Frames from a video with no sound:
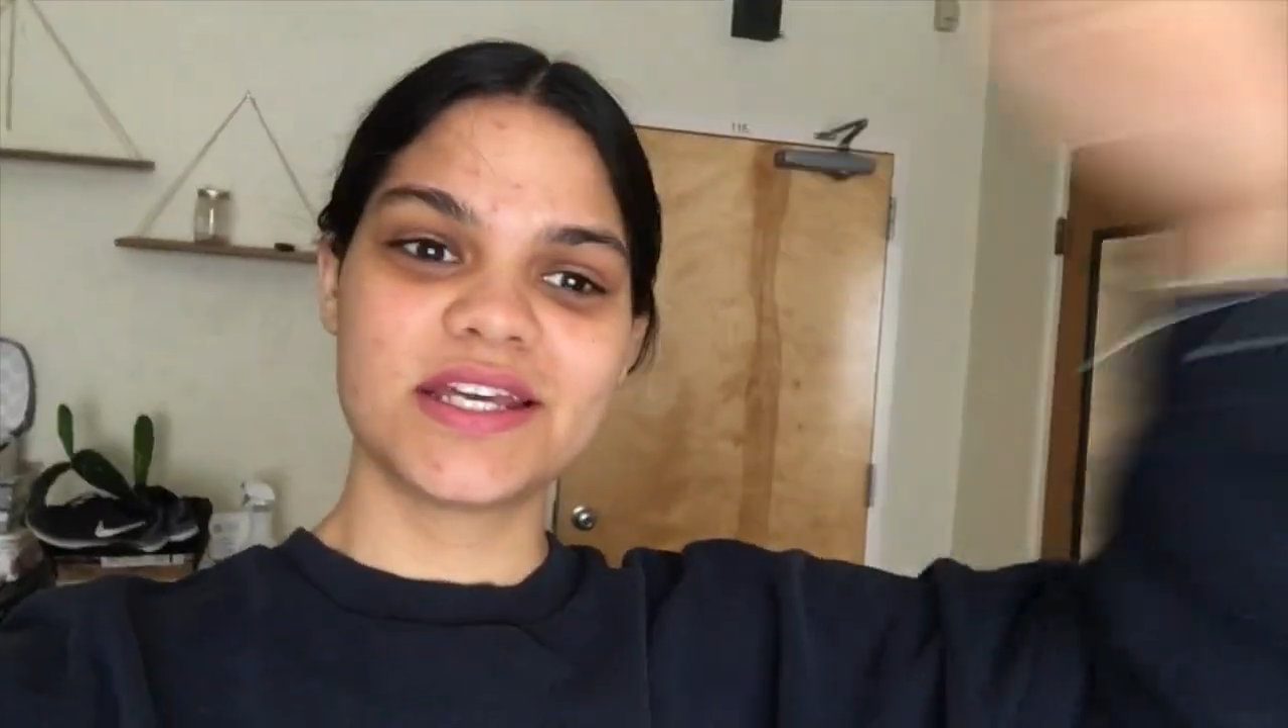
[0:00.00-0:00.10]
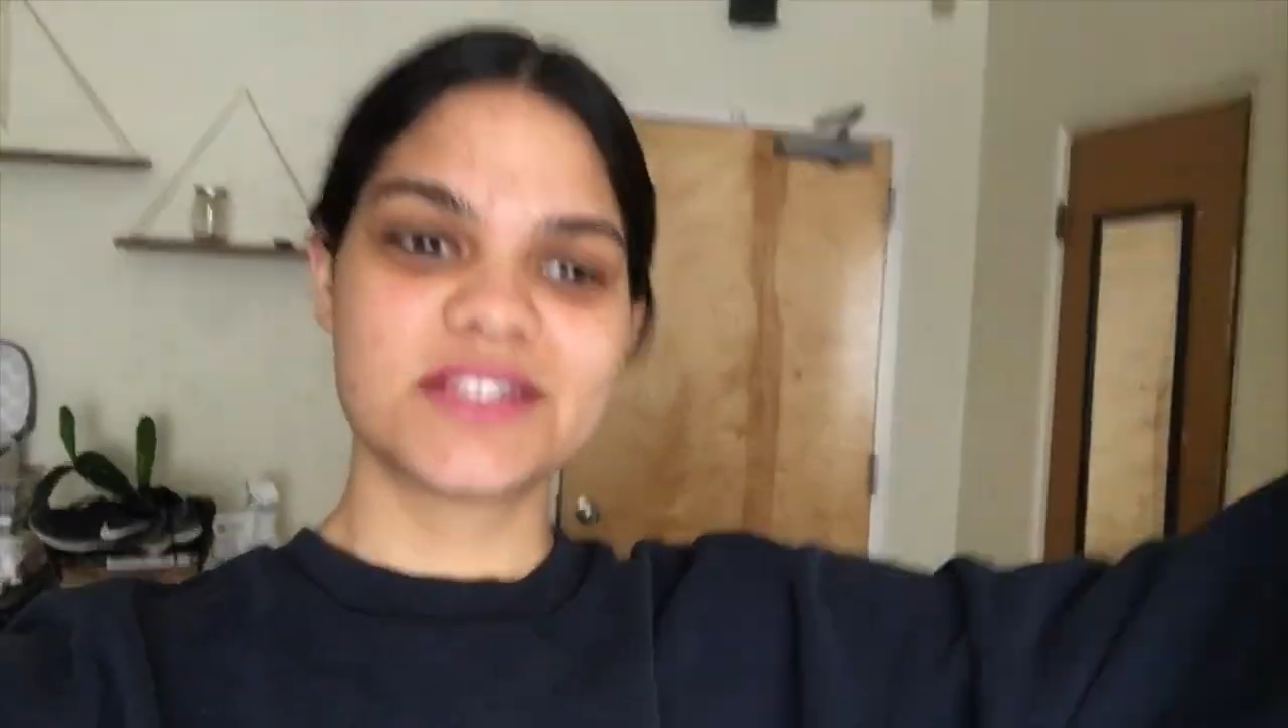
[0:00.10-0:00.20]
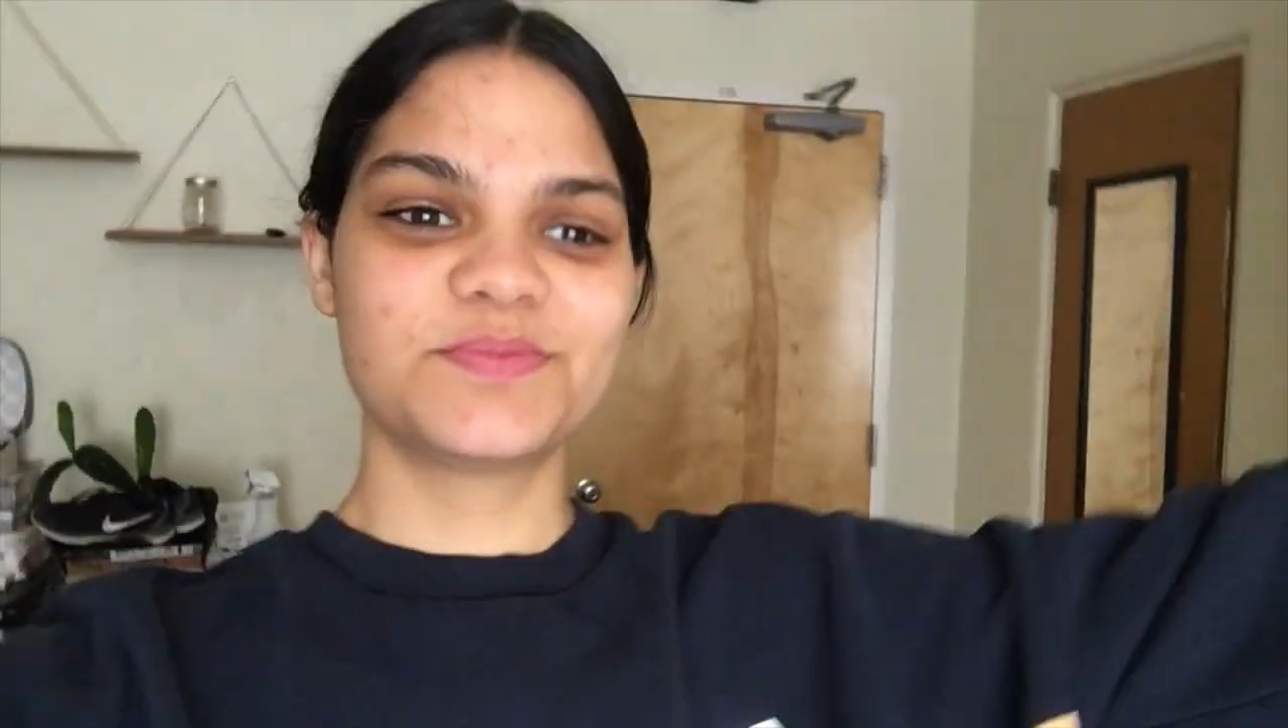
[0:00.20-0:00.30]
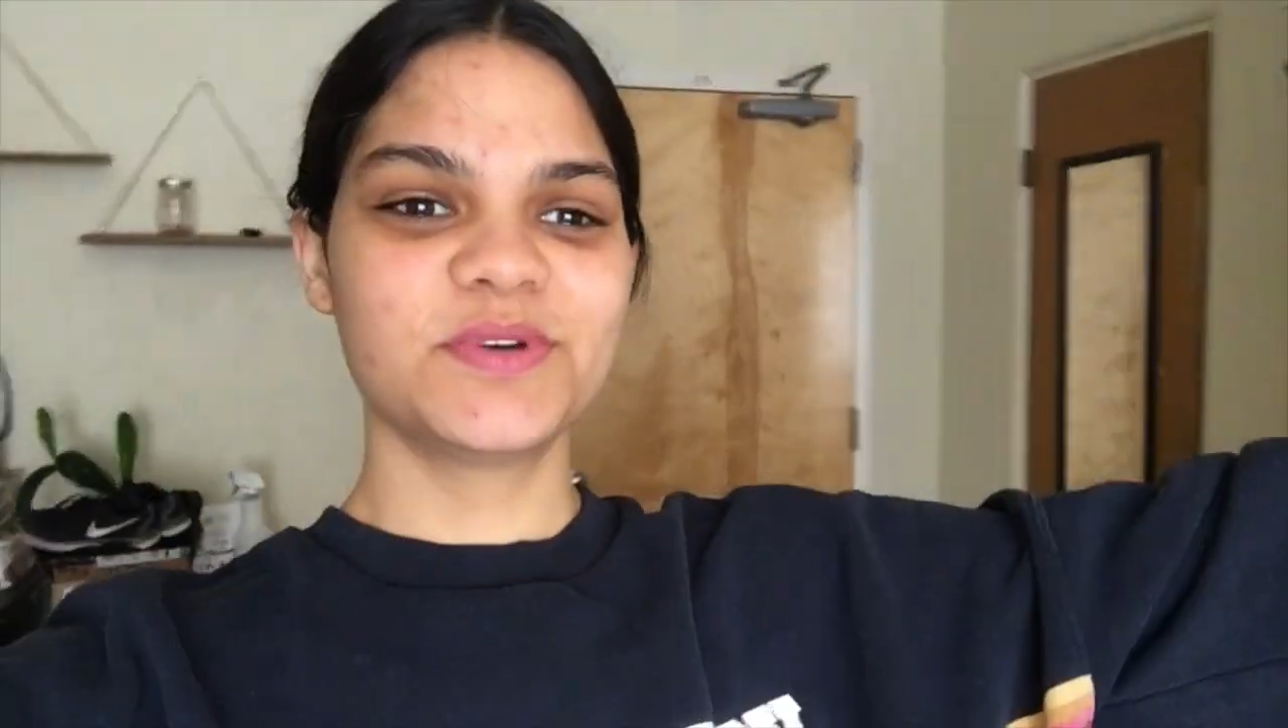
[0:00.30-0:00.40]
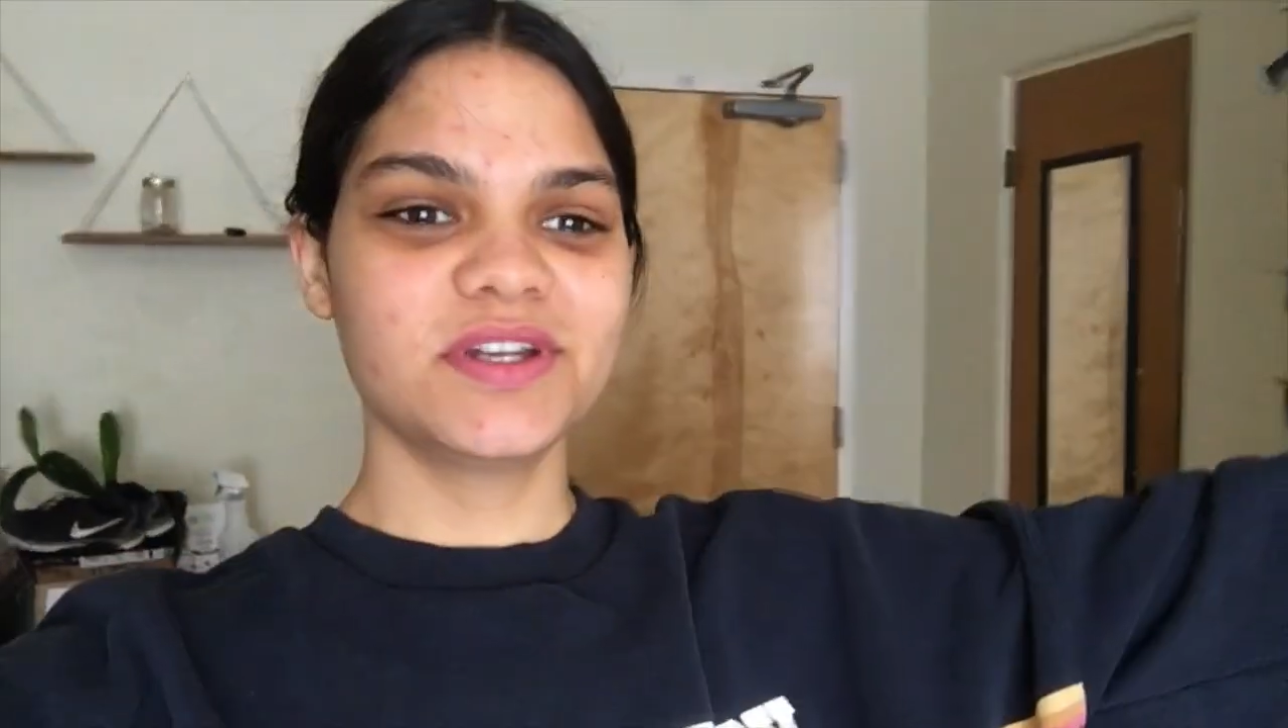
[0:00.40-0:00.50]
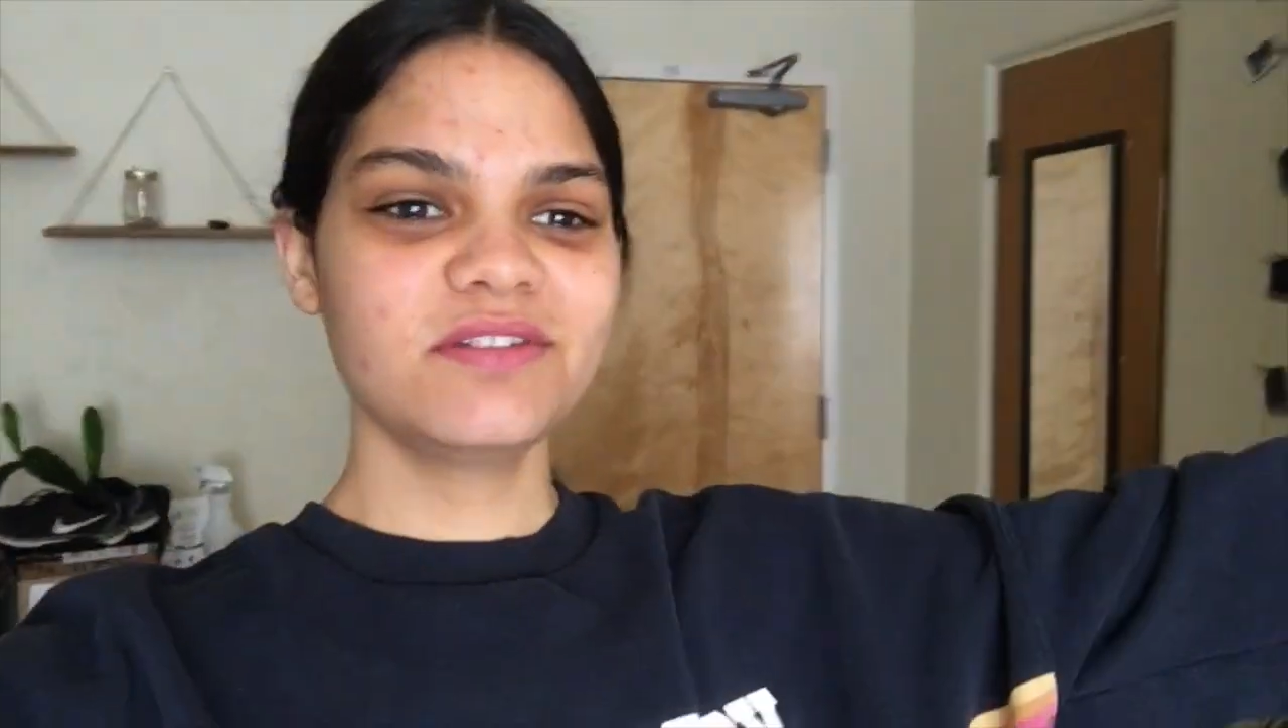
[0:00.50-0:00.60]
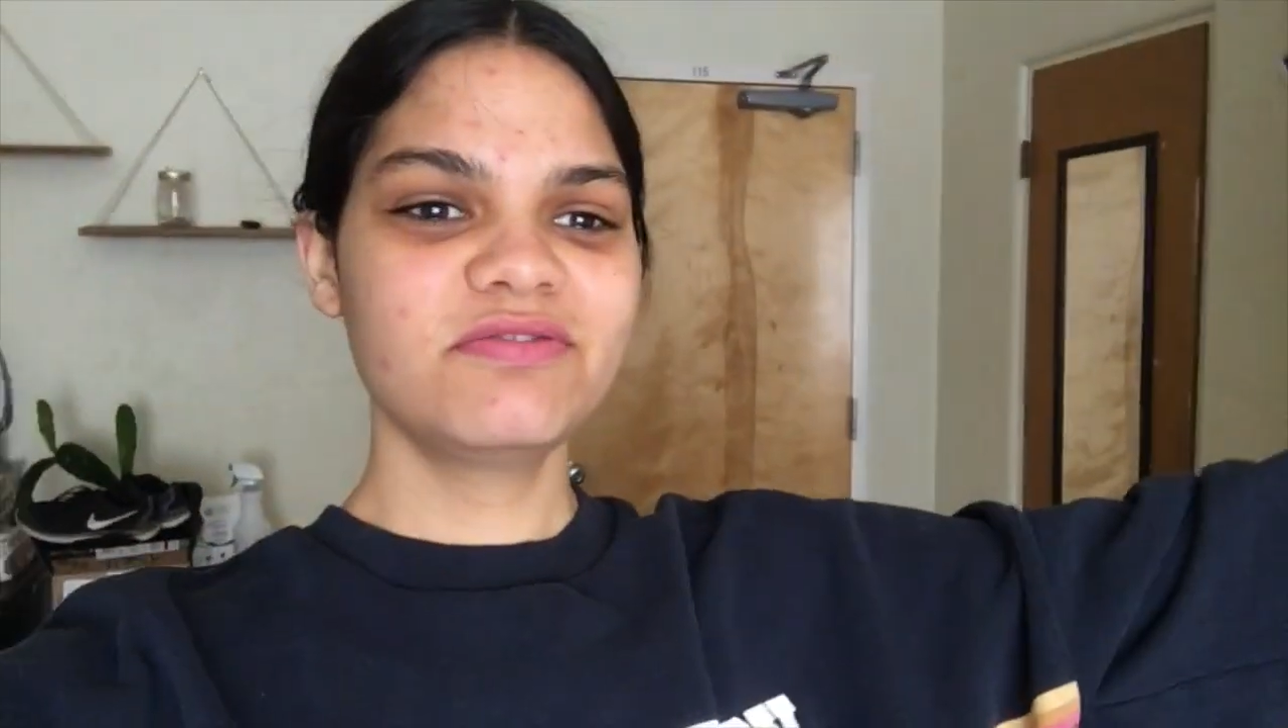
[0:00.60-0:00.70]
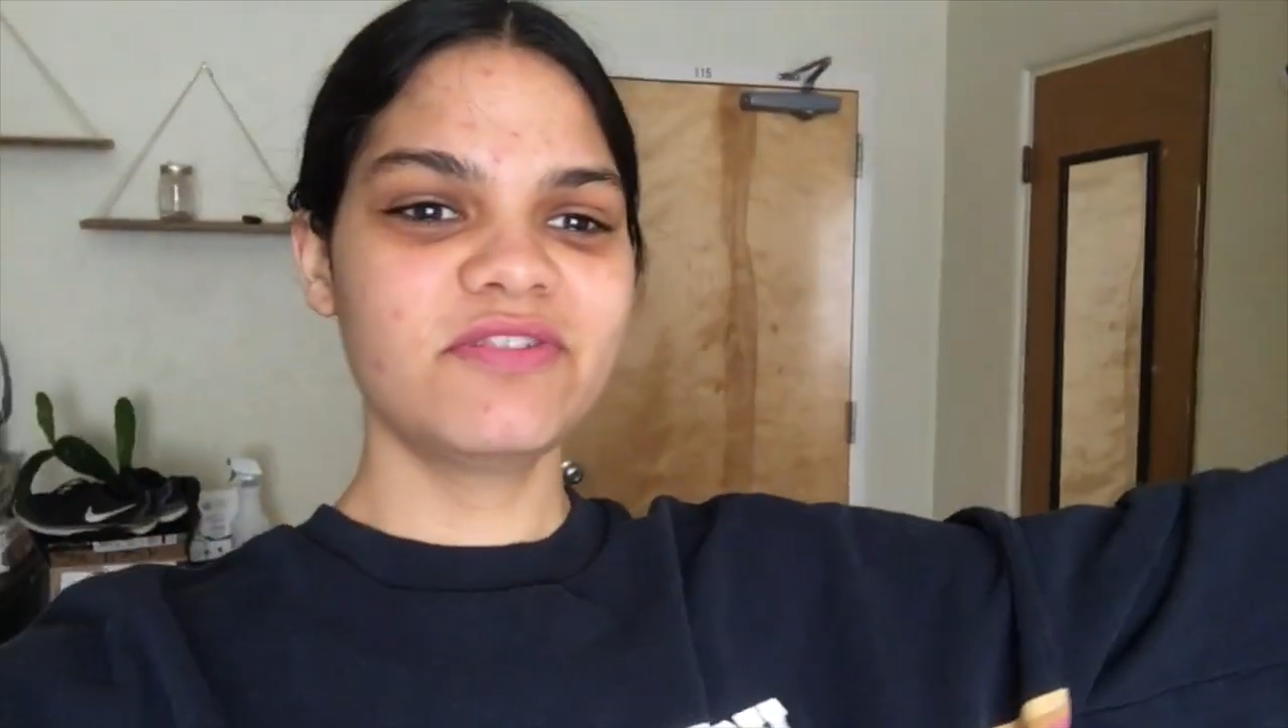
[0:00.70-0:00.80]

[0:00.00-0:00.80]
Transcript: Spring